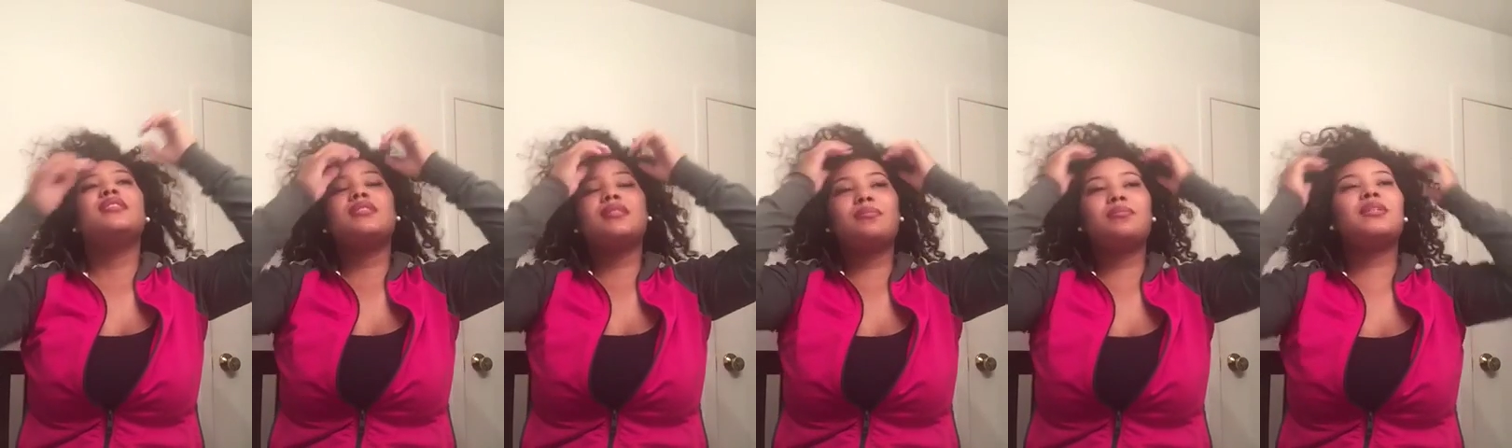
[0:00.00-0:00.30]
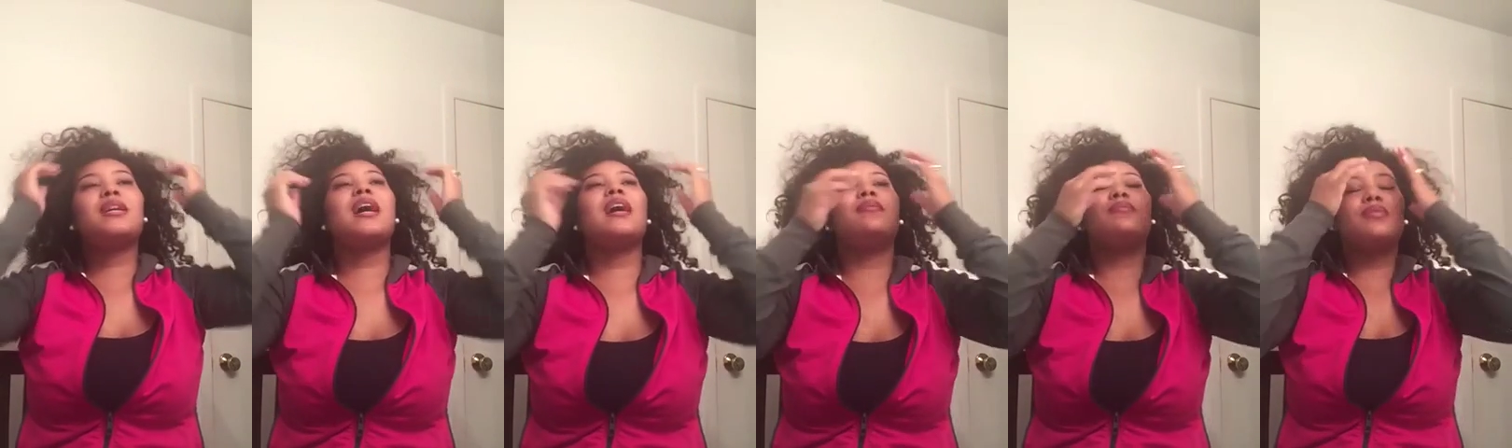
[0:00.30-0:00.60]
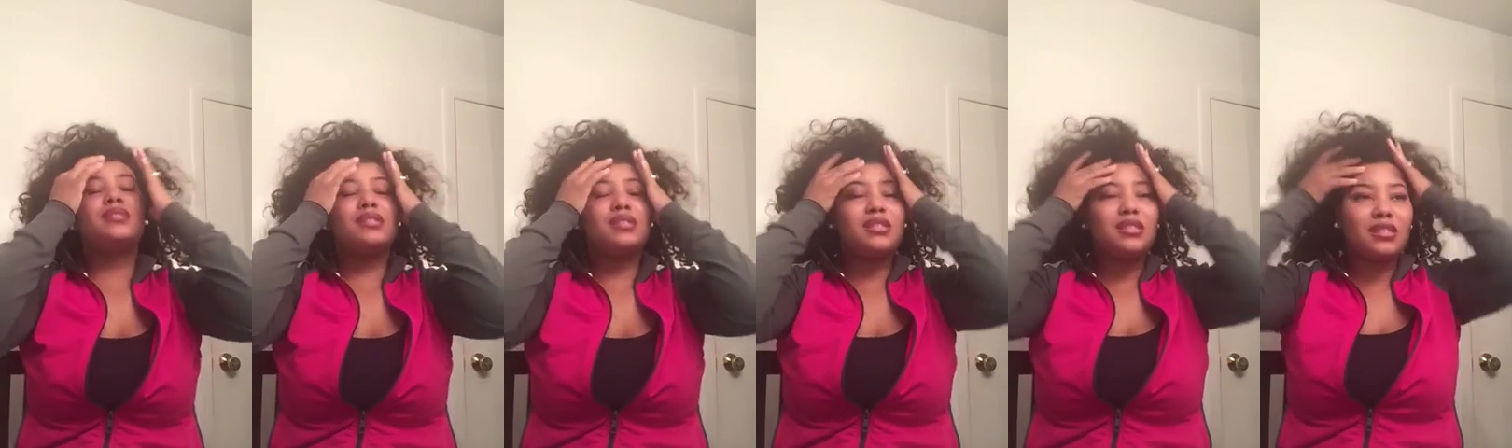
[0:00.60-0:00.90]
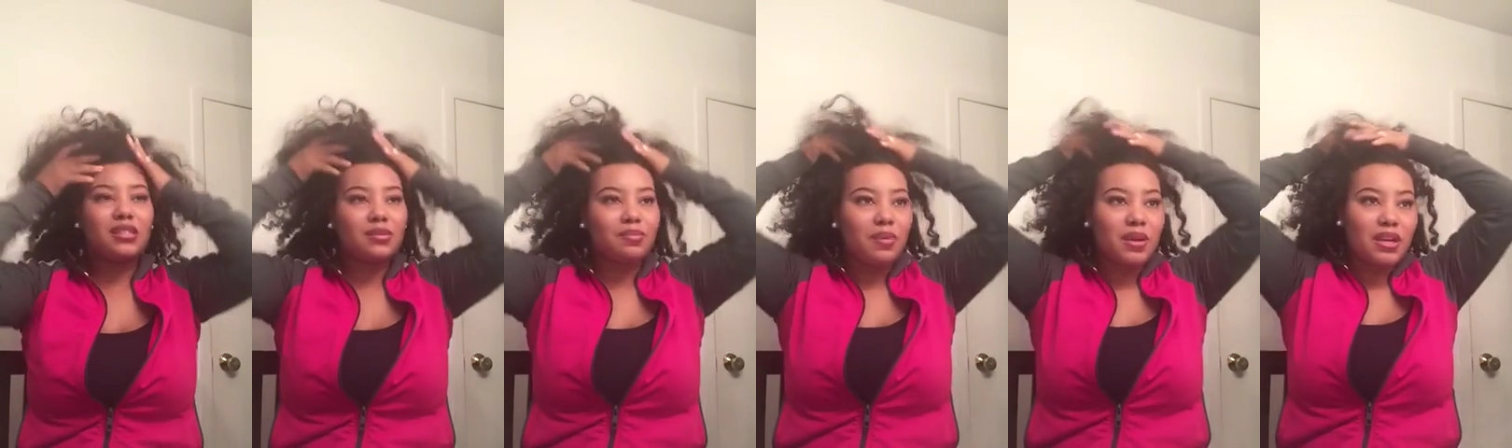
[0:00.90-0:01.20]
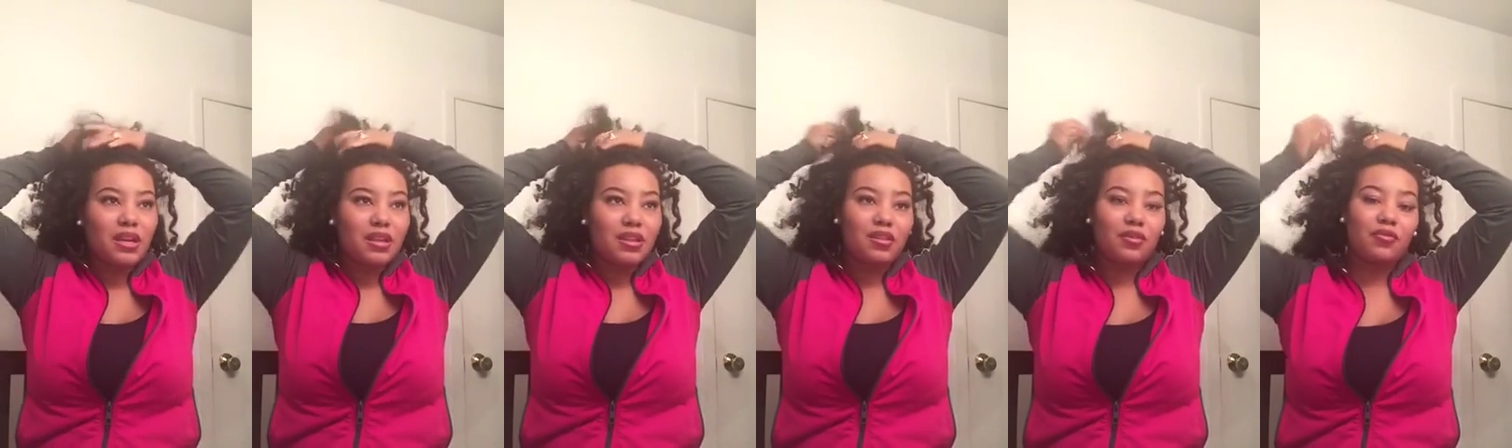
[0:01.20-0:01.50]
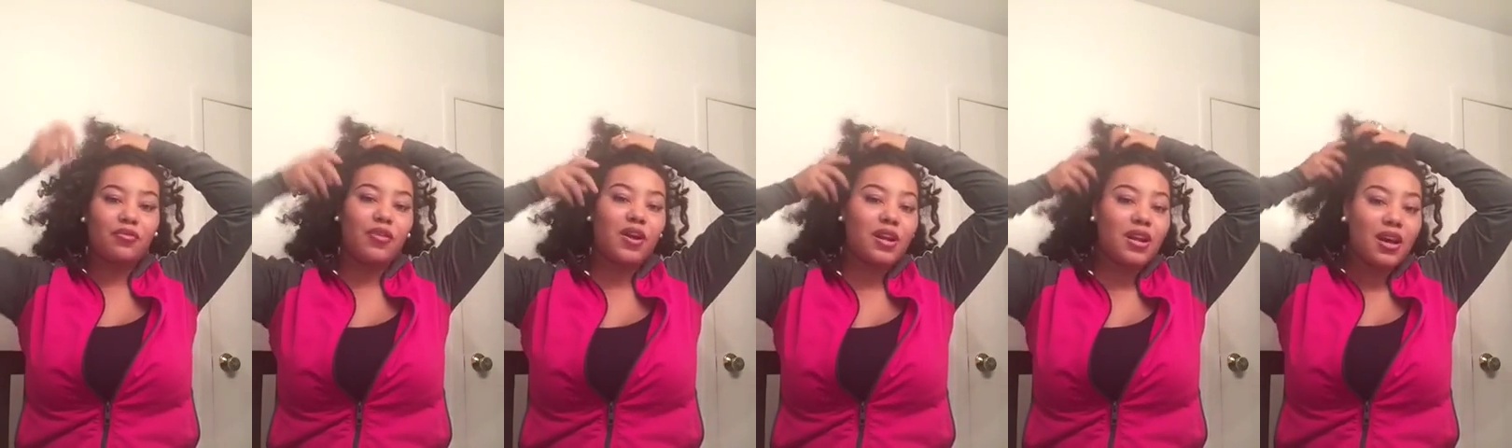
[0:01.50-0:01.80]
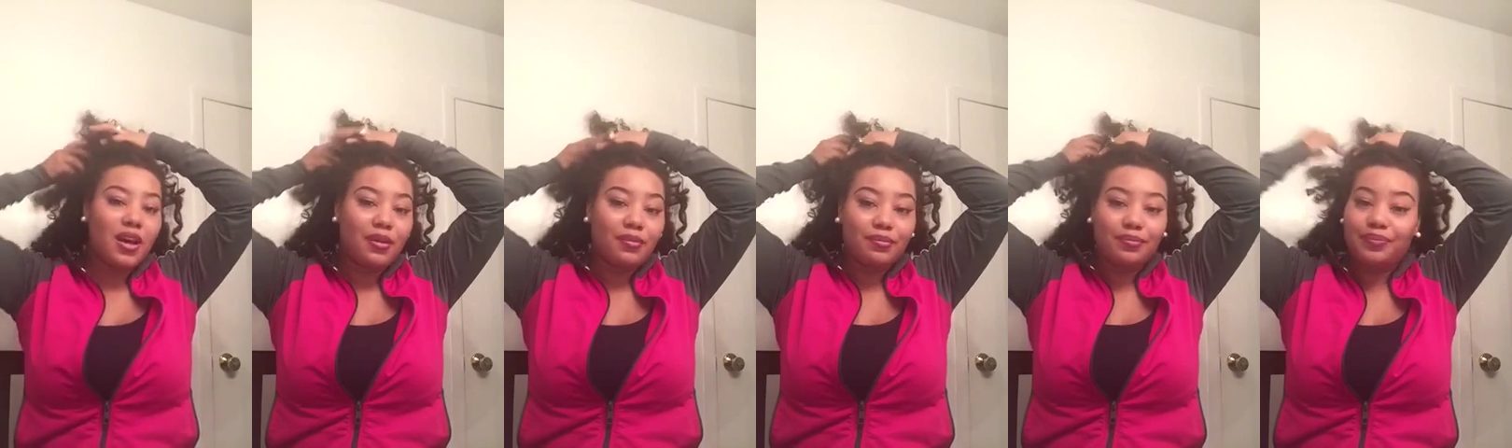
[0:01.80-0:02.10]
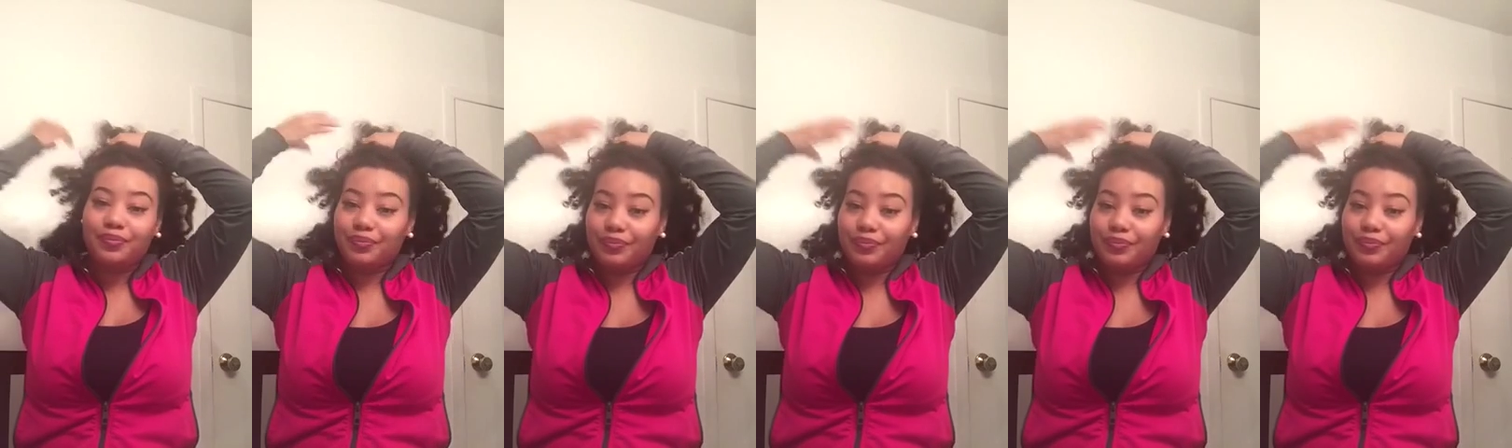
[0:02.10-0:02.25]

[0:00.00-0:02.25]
Sometimes it's just pinning the front up